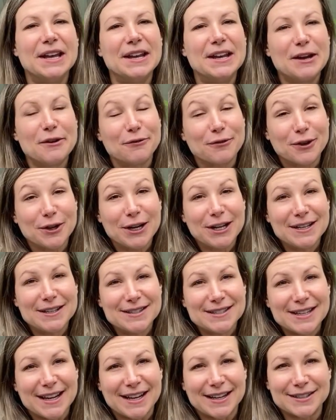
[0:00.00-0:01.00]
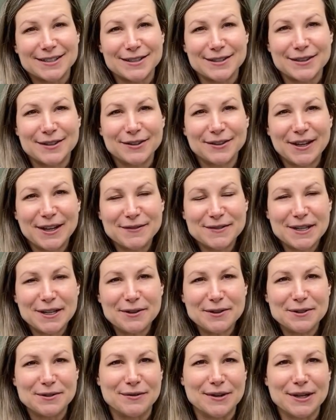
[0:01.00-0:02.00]
Now, for an insect, their life
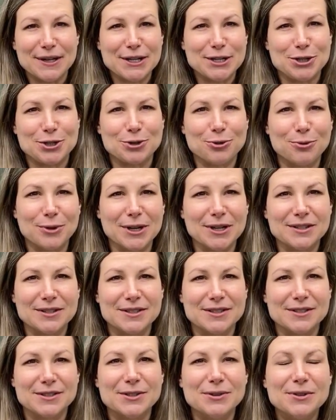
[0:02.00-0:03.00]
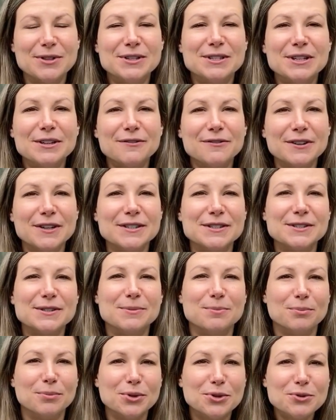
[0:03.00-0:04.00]
cycle is very short, so the difference
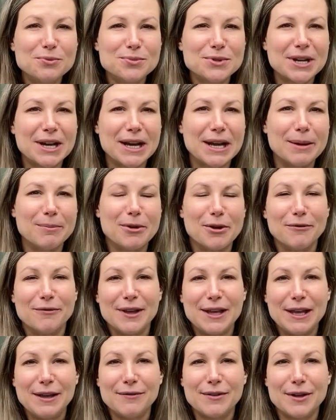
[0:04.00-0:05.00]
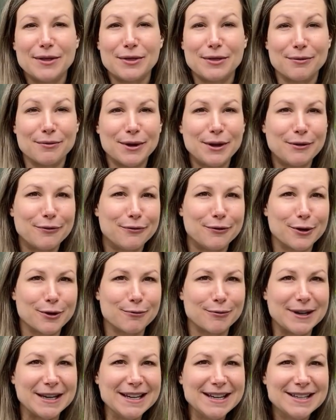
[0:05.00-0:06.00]
in bloom time of even 3 to 4
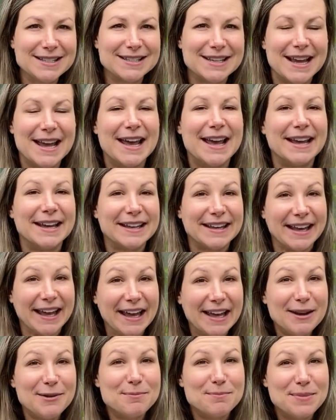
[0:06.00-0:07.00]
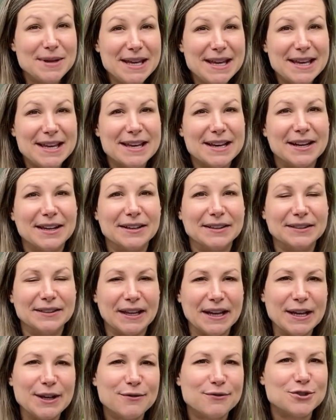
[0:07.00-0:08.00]
weeks can be a
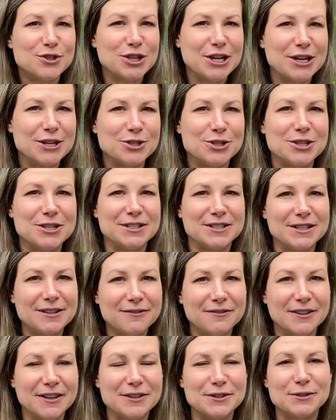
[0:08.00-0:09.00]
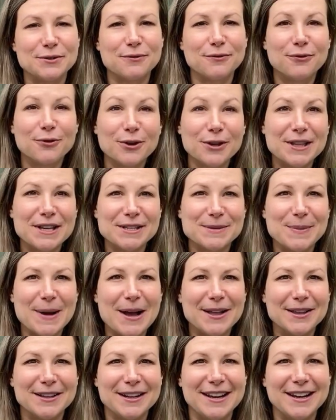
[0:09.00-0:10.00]
life-changing difference for these
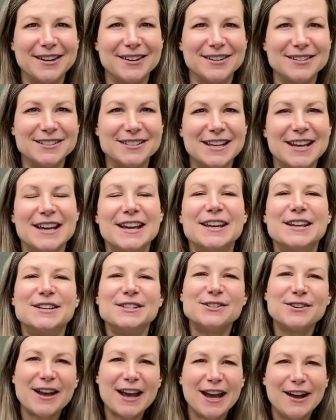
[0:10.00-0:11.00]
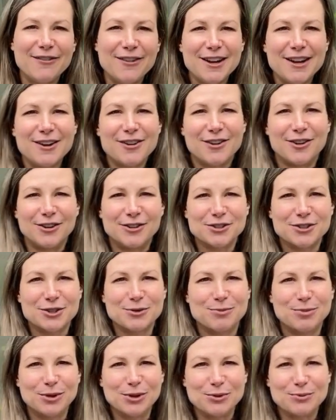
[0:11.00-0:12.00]
pollinators. So having an
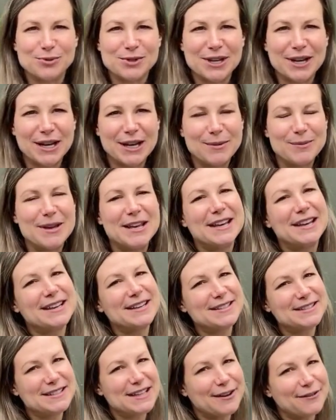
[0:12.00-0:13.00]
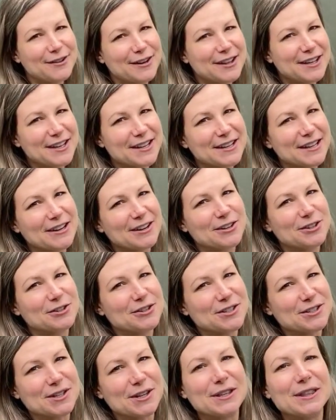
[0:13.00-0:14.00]
altered bloom time is definitely a
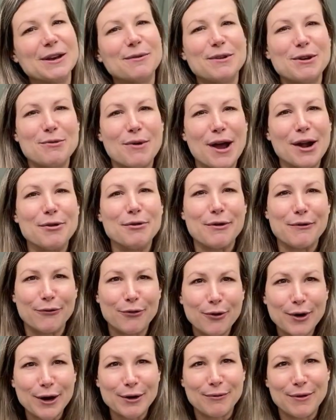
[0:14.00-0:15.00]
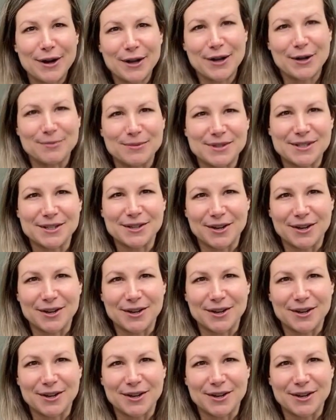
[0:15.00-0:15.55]
characteristic that we want to avoid when it comes to